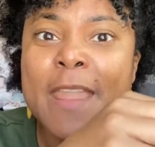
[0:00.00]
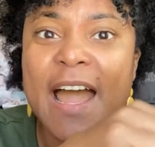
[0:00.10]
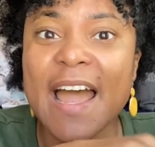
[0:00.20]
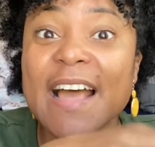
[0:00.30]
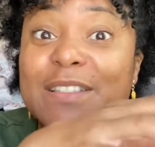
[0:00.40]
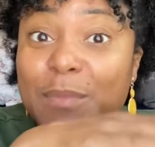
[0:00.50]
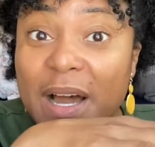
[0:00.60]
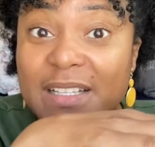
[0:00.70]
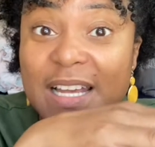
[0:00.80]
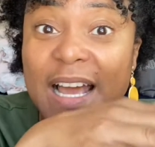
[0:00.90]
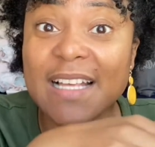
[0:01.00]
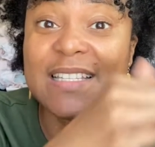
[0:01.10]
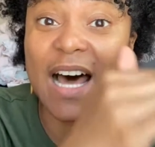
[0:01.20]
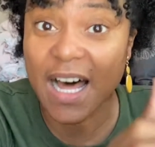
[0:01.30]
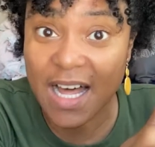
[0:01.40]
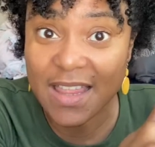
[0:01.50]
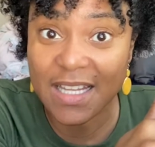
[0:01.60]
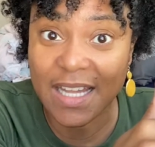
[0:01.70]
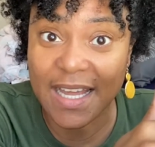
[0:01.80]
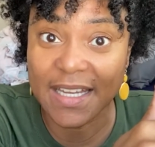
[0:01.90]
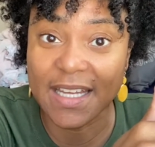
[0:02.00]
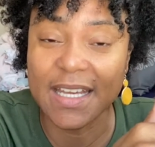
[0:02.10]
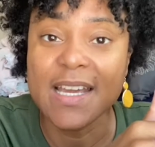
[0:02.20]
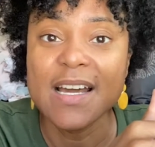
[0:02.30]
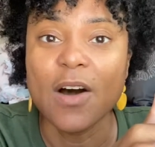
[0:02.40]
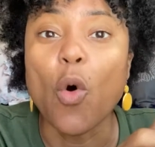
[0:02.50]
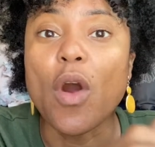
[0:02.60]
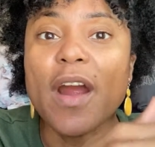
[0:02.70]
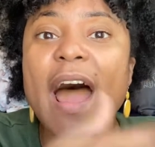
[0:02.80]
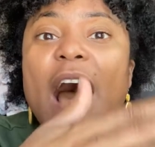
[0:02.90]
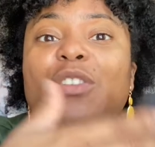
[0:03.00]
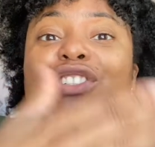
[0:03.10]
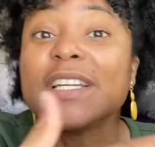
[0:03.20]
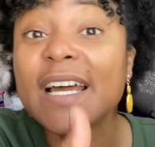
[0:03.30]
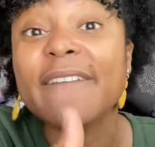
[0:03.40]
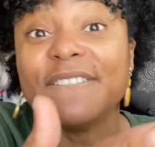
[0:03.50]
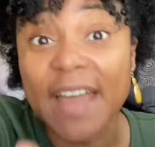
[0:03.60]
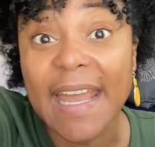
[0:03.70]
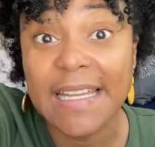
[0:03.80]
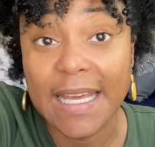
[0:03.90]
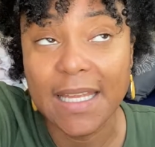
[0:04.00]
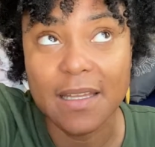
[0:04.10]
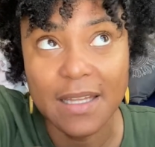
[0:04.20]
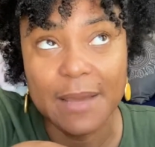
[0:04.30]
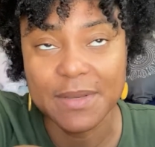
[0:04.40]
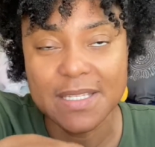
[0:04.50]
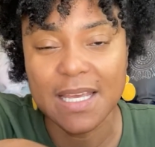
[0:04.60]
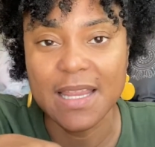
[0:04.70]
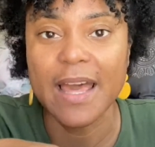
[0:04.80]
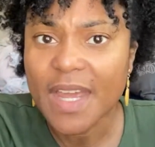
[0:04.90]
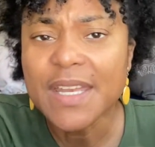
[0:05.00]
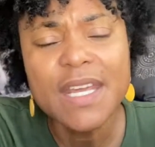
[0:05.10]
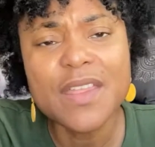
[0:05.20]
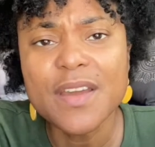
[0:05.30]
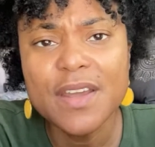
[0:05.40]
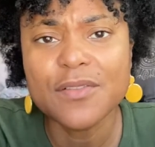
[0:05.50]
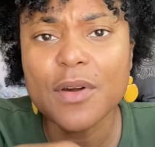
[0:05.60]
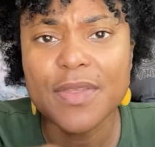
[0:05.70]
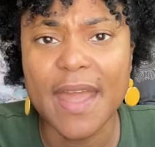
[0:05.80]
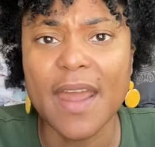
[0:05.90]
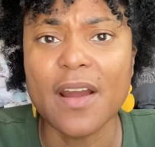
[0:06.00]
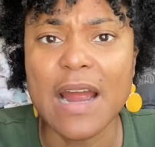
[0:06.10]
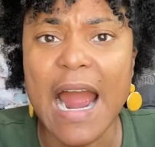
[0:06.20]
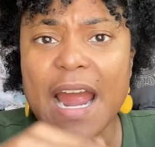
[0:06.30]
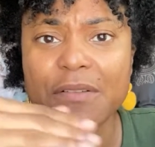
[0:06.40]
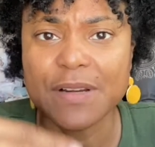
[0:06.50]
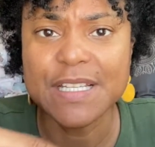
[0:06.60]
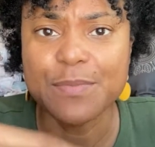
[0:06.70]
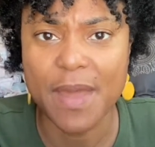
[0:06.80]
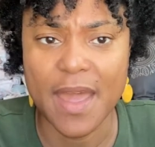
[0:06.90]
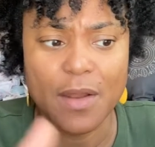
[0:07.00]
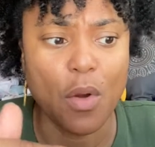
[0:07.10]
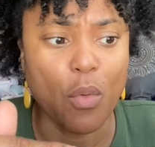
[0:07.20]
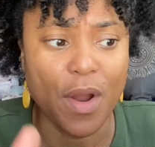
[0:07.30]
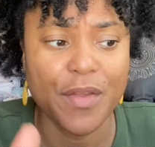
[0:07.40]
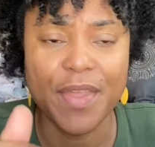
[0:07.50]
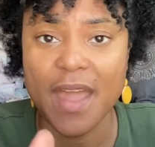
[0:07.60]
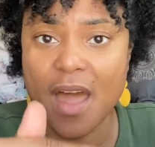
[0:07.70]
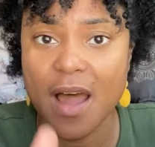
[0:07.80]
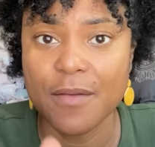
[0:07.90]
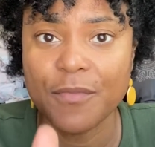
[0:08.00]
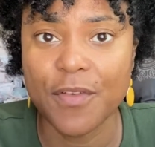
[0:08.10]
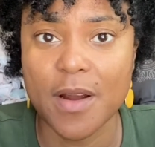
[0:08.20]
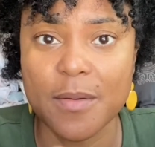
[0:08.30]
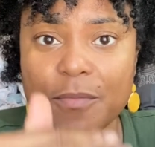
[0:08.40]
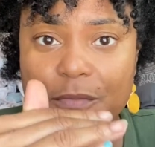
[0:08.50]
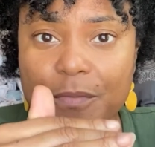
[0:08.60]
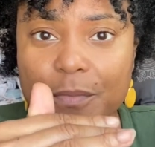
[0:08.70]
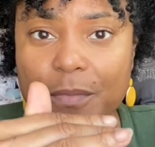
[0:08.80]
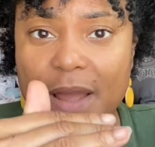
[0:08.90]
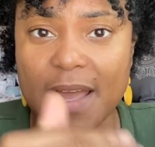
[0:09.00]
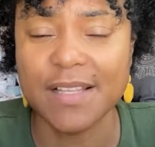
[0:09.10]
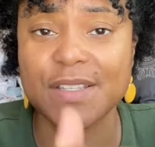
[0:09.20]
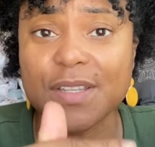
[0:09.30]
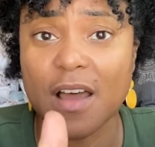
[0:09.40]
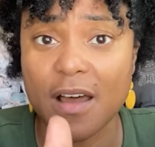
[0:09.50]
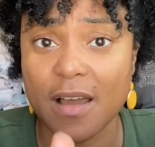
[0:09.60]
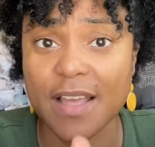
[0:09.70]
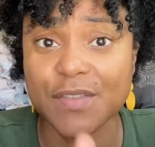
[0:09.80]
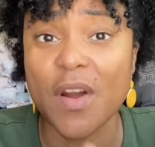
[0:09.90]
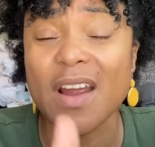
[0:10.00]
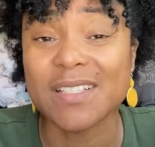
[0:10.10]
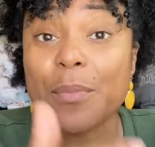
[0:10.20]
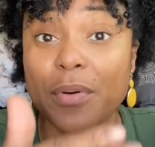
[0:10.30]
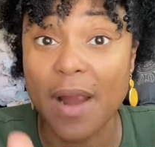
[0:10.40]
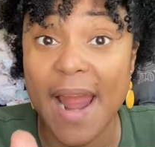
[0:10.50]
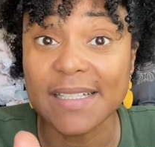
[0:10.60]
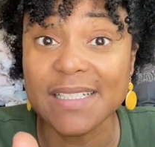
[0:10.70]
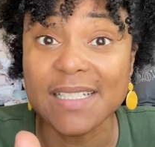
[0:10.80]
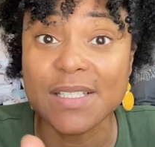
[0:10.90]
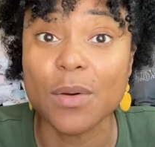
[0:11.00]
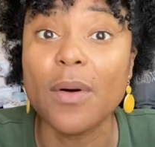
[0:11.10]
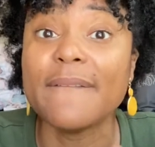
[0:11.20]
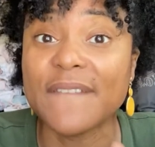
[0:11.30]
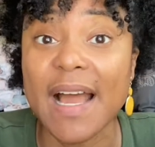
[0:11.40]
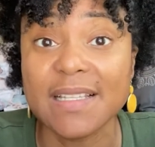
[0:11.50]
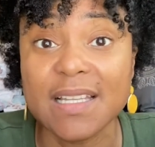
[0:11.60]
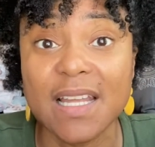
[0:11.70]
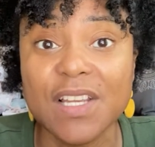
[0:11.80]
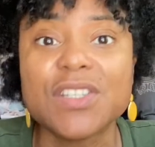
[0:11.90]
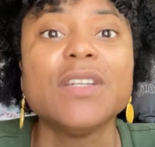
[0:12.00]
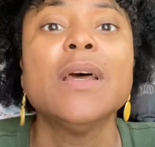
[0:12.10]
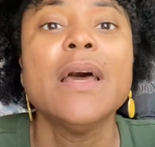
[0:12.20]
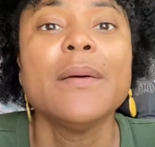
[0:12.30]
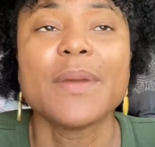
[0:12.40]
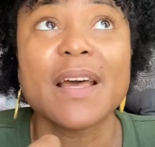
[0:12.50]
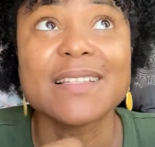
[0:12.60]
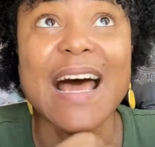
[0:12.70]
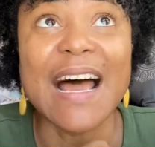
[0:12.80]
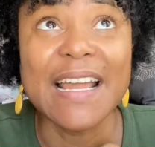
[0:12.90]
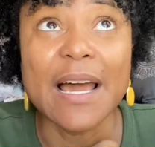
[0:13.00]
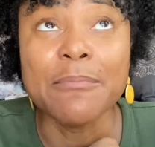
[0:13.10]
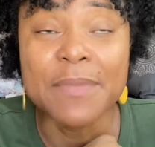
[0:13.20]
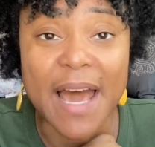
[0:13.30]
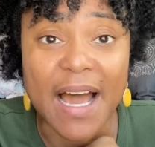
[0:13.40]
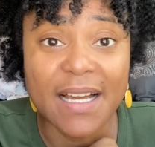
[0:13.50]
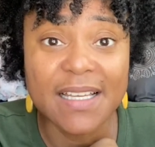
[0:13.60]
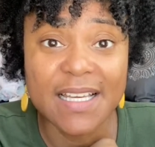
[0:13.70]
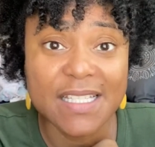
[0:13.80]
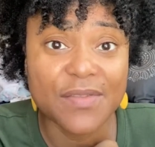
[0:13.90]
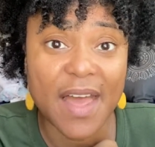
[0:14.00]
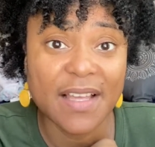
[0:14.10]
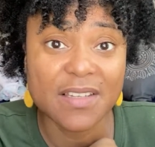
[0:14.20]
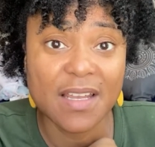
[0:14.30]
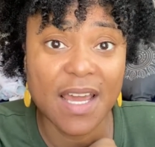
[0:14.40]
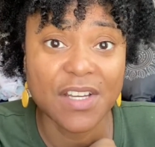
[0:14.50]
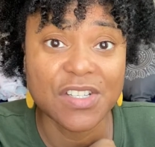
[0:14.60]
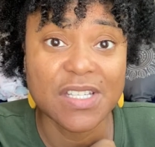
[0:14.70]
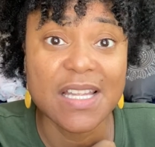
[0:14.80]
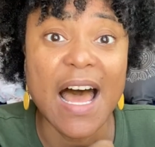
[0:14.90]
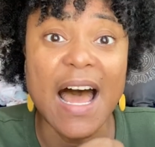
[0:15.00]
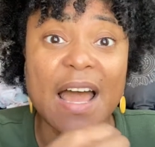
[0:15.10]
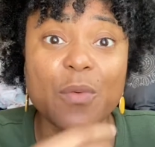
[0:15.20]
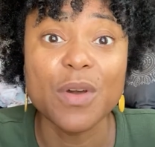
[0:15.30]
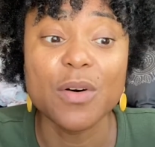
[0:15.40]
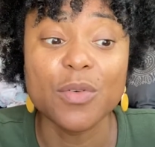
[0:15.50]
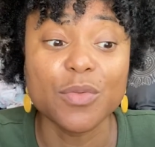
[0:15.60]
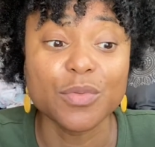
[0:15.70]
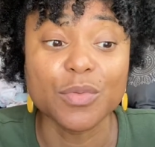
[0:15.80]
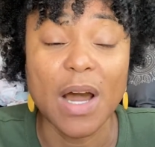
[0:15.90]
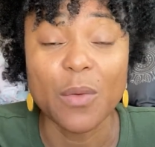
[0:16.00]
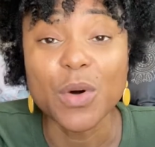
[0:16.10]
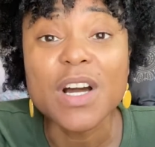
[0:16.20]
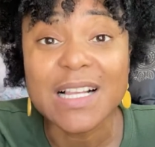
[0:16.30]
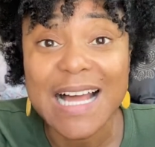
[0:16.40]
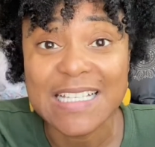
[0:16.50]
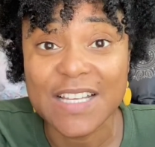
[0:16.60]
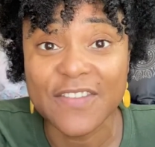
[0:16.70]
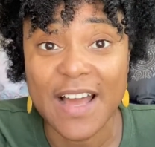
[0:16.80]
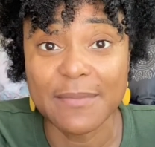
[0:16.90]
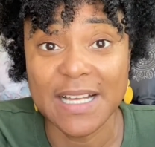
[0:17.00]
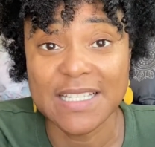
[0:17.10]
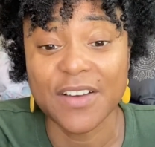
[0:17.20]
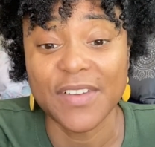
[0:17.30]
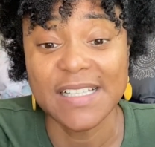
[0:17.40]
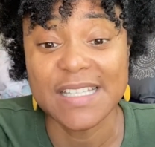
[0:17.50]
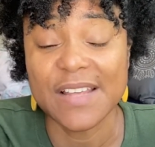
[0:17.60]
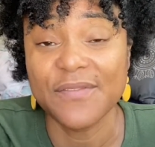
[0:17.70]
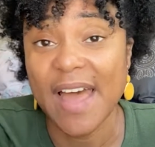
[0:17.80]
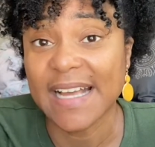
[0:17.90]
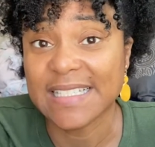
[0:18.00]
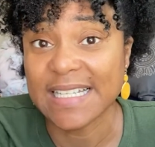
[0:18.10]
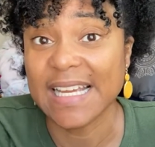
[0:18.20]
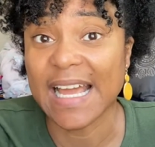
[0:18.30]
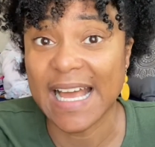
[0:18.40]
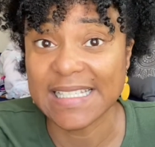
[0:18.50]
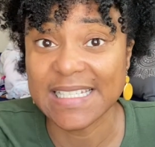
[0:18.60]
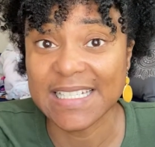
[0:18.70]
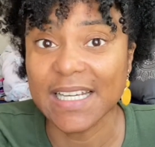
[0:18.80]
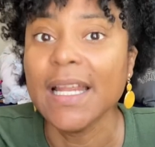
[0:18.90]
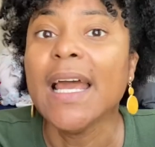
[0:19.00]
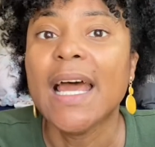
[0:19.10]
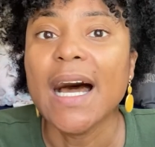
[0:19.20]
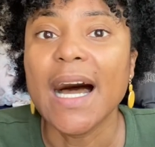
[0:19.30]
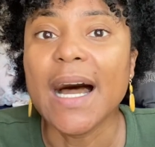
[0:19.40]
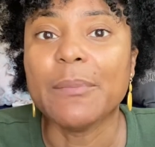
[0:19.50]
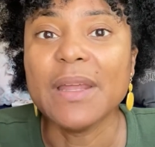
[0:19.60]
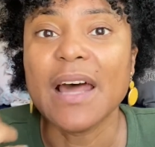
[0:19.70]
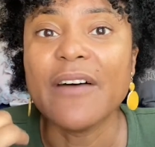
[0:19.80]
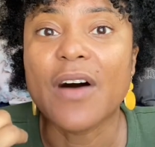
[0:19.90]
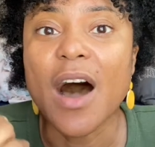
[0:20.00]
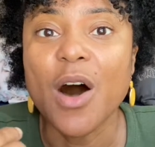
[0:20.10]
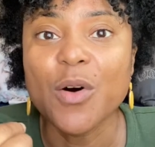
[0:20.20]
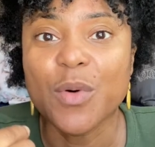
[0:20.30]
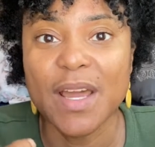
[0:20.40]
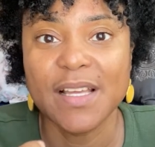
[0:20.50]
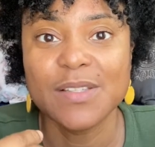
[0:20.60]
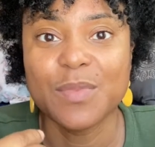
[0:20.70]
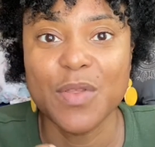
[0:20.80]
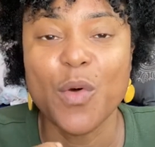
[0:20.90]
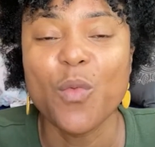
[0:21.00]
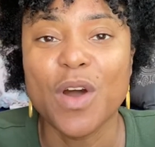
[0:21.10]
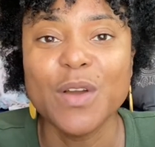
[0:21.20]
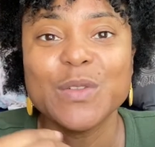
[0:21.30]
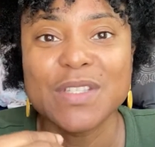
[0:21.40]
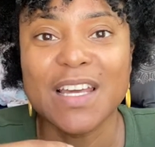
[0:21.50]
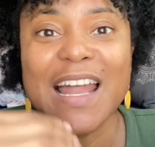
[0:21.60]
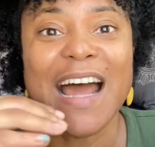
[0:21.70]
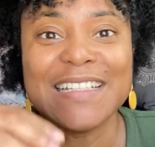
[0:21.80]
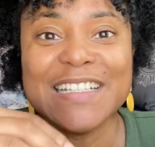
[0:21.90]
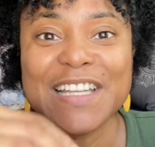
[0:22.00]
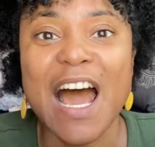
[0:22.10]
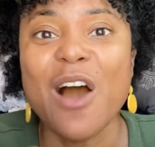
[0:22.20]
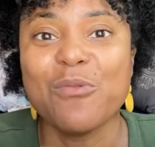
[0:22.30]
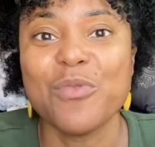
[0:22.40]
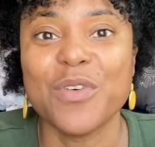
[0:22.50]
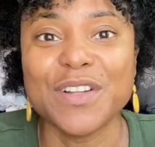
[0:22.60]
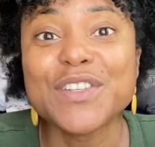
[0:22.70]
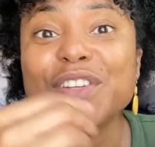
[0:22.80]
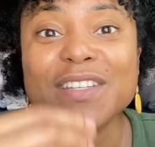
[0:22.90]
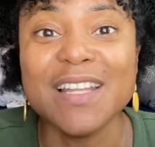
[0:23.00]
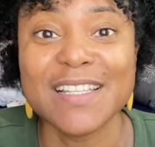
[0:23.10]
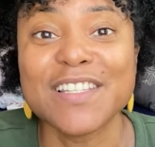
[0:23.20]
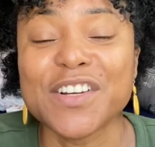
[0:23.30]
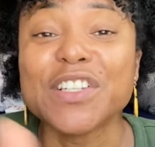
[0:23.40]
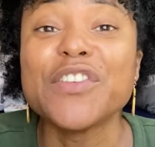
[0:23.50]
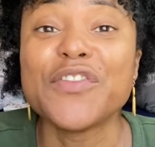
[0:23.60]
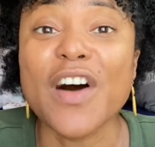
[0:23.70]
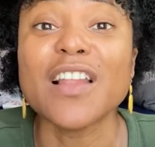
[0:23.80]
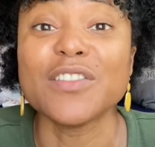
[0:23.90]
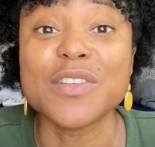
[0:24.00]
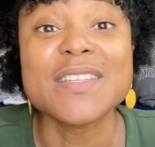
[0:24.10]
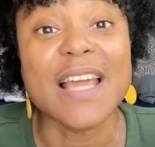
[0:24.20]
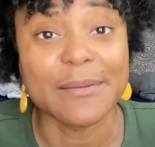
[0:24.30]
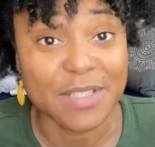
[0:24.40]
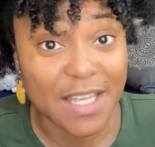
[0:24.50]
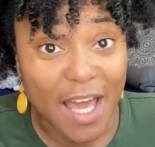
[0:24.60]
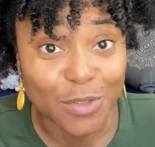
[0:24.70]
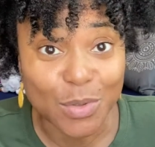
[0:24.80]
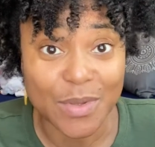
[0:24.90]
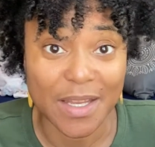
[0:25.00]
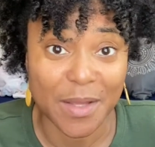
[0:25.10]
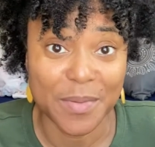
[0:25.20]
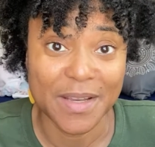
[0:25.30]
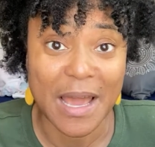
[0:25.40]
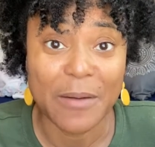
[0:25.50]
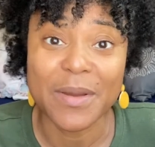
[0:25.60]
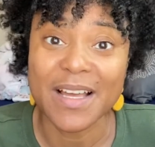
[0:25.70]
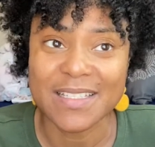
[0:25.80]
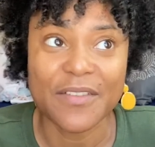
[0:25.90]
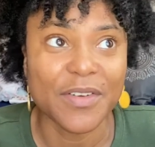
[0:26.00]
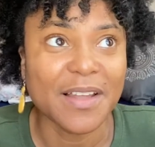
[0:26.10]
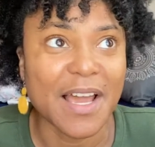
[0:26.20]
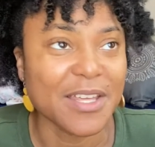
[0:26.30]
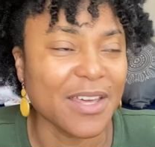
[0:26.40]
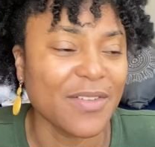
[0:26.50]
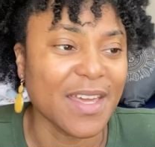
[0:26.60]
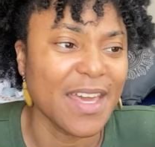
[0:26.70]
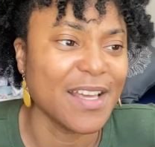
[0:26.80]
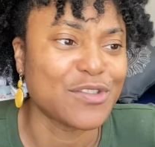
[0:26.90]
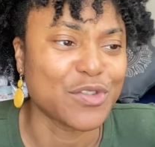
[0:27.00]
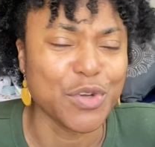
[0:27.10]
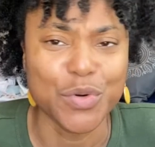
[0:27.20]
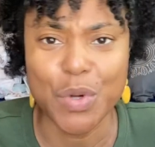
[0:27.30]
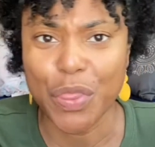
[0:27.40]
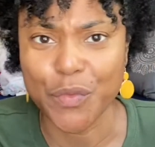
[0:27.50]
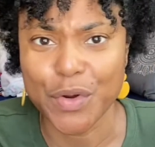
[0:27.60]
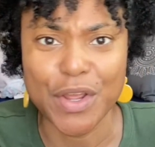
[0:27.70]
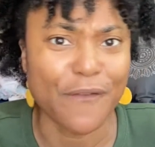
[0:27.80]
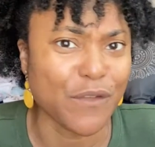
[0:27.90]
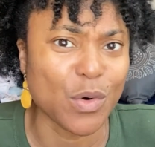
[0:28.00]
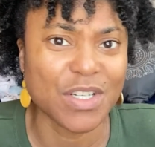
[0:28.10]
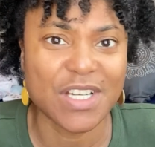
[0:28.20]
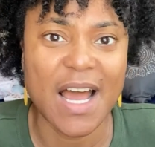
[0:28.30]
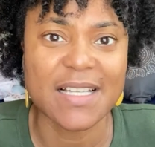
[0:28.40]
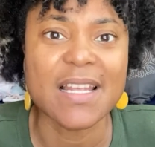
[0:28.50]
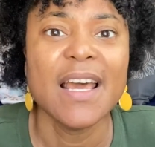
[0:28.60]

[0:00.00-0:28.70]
as much as the other lady, or how she conveyed it. Let me say that. Neither here nor there. I respect where they come from as uh, as far as a practice on vaccination, because I am not against vaccinations. I will, I would classify myself as vaccine hesitant. Um, and I've always been the one who said I did not want to necessarily follow the same schedule that they put out, because I feel like giving kids two and three and four shots